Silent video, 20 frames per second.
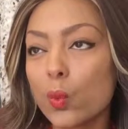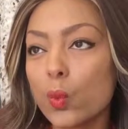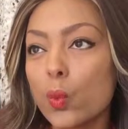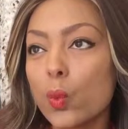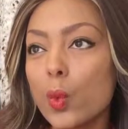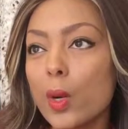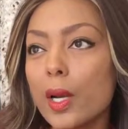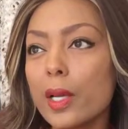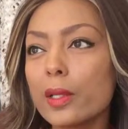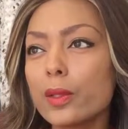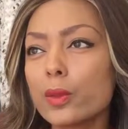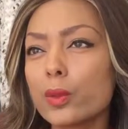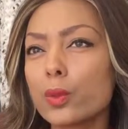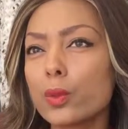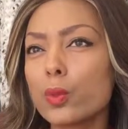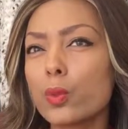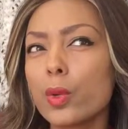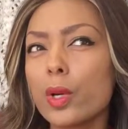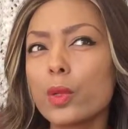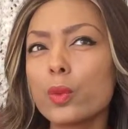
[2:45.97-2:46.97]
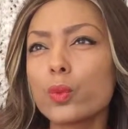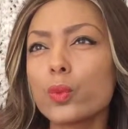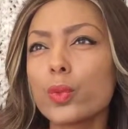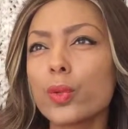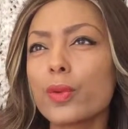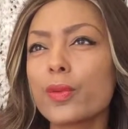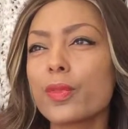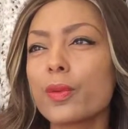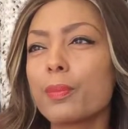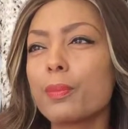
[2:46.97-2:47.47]
What
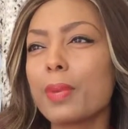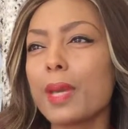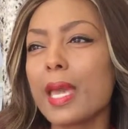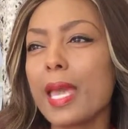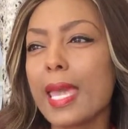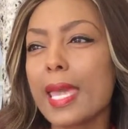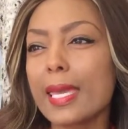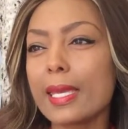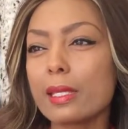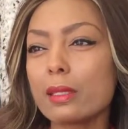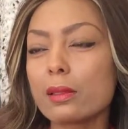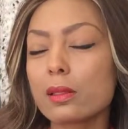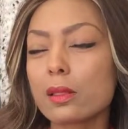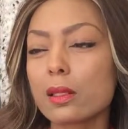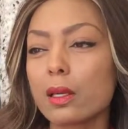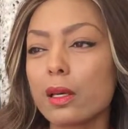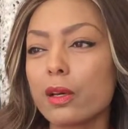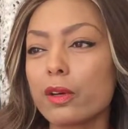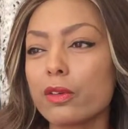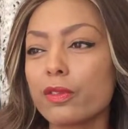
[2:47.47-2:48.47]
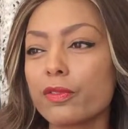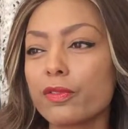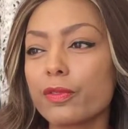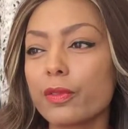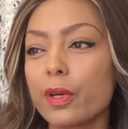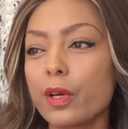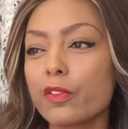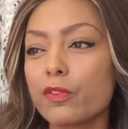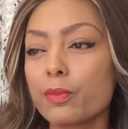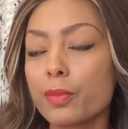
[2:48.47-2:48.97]
were the pains of
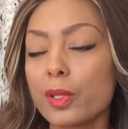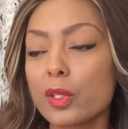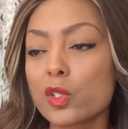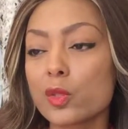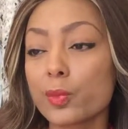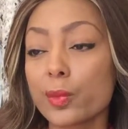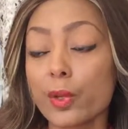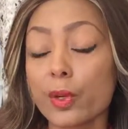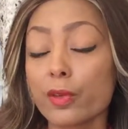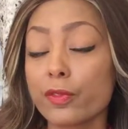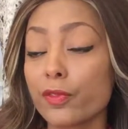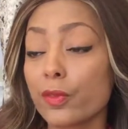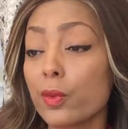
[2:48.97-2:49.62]
Pittsburgh?